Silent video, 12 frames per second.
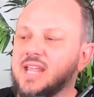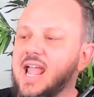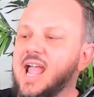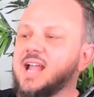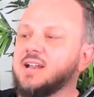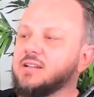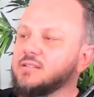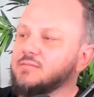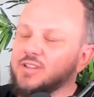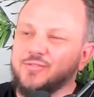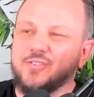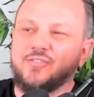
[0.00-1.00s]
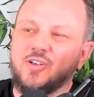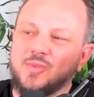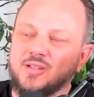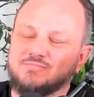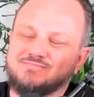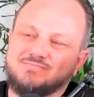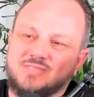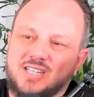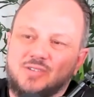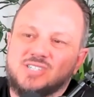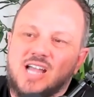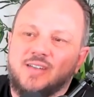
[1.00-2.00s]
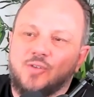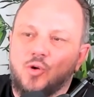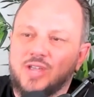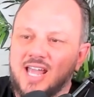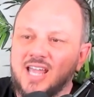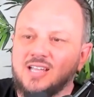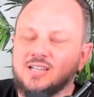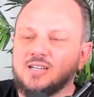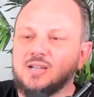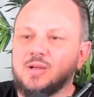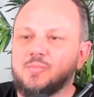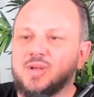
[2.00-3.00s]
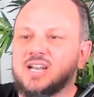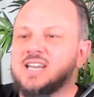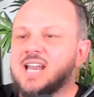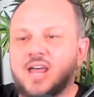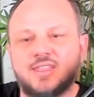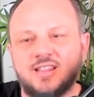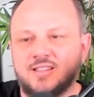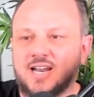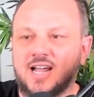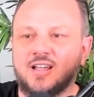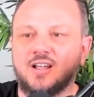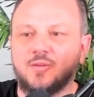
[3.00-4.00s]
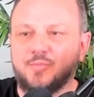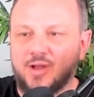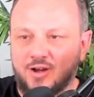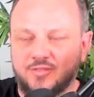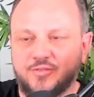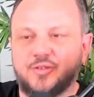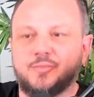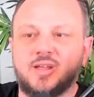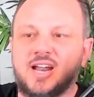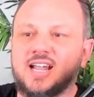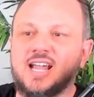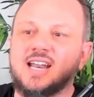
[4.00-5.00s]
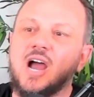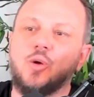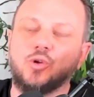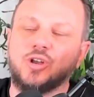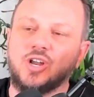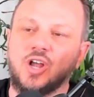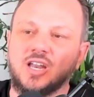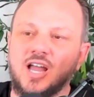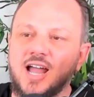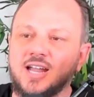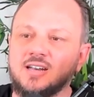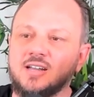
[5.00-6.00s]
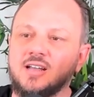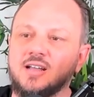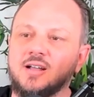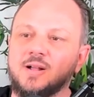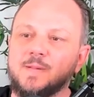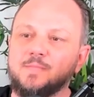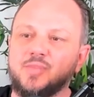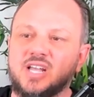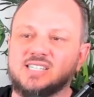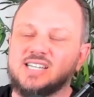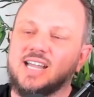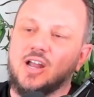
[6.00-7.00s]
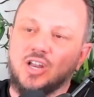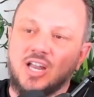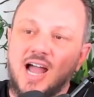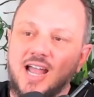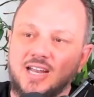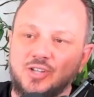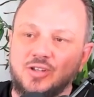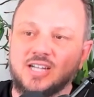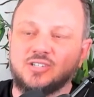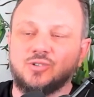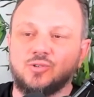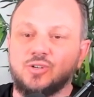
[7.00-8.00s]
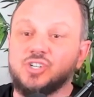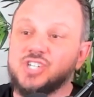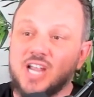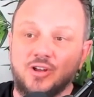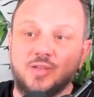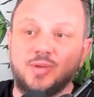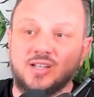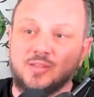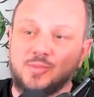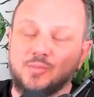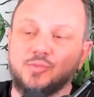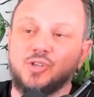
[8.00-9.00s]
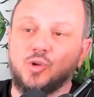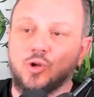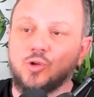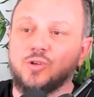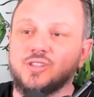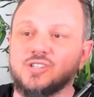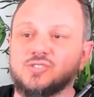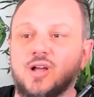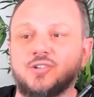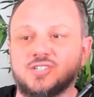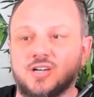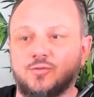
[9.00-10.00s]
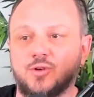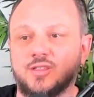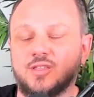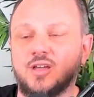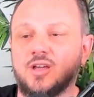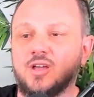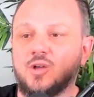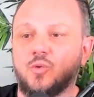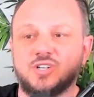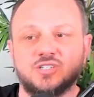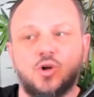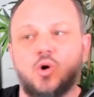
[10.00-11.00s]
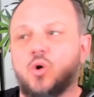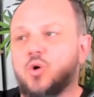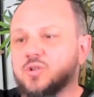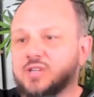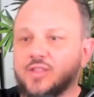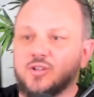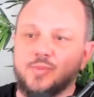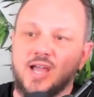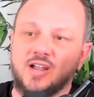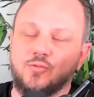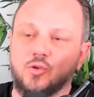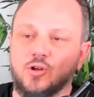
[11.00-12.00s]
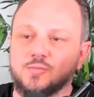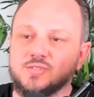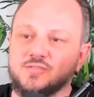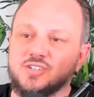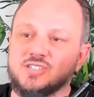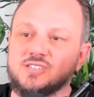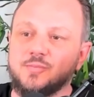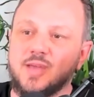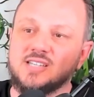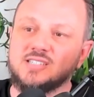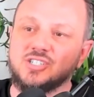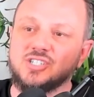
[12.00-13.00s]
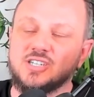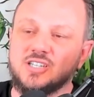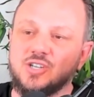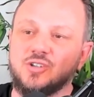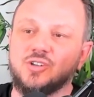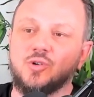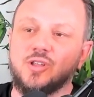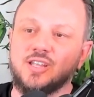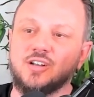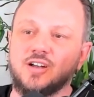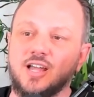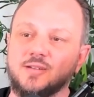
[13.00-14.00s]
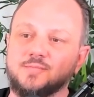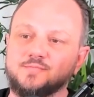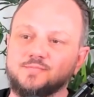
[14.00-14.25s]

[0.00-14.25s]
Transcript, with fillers: And the fulfillment, it was kind of okay, but nothing that I can compare to the fulfillment I get now working online. Because you get online, you get to cherry pick the people you work with and surround yourself with, which is a right. whole nother bag of worms of just amazing shit that you can do on the internet.